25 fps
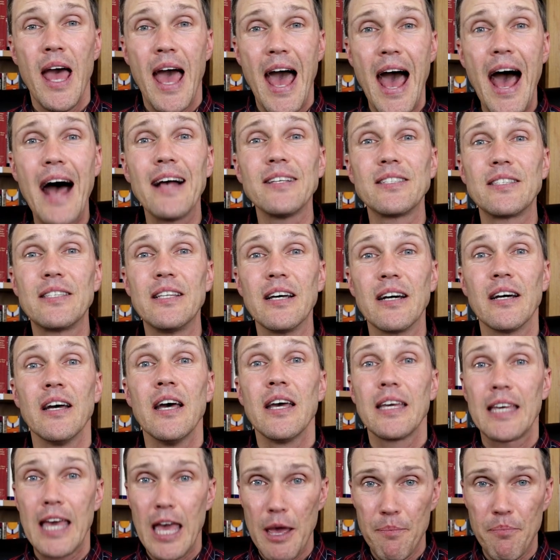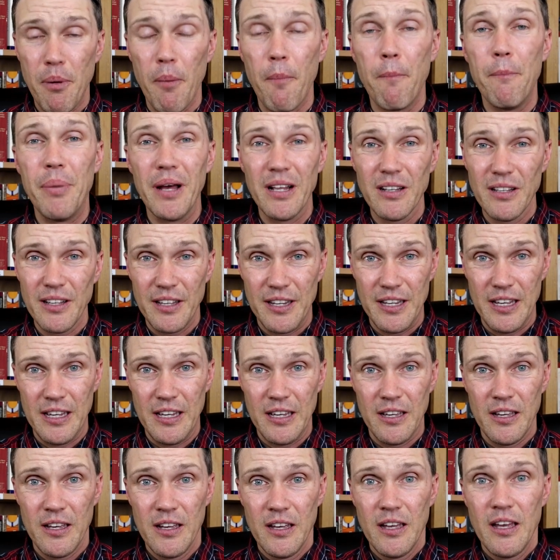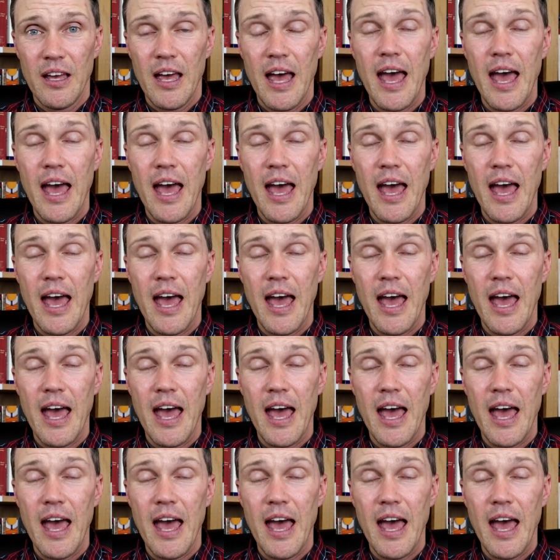has the capability